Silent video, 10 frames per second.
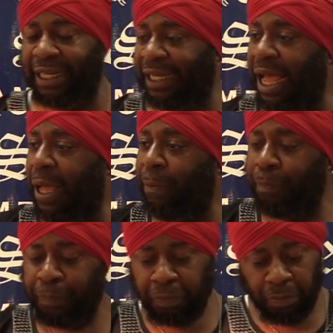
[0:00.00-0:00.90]
Islam?
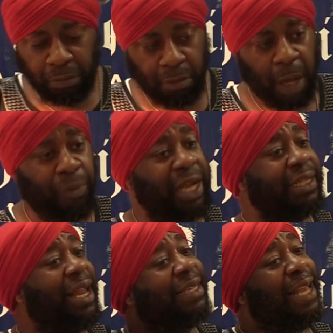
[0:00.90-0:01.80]

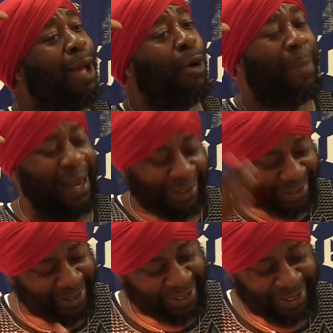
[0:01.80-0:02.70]
Praise Allah. Islam, more bodies.
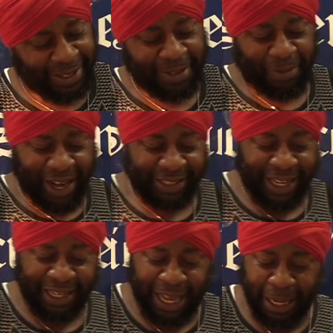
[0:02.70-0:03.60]
Praise
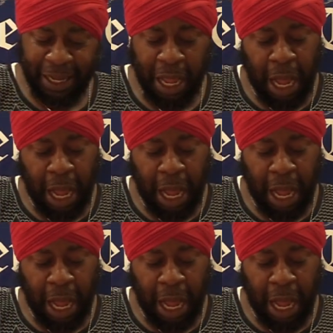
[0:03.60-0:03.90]
Allah.